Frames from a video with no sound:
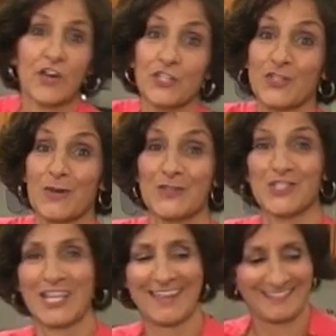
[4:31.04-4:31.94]
are you
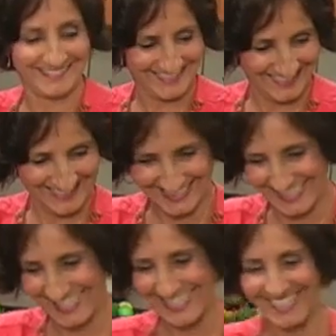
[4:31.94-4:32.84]
nervous yet?
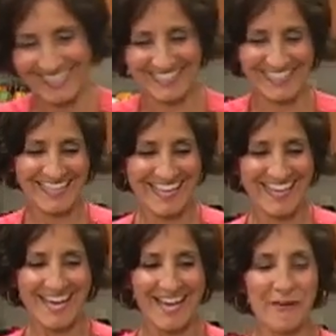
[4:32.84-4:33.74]

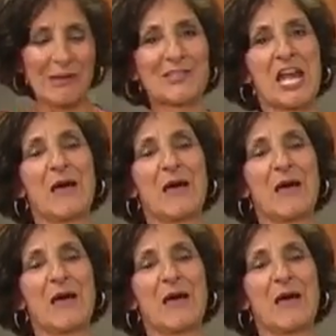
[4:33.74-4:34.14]
Wonder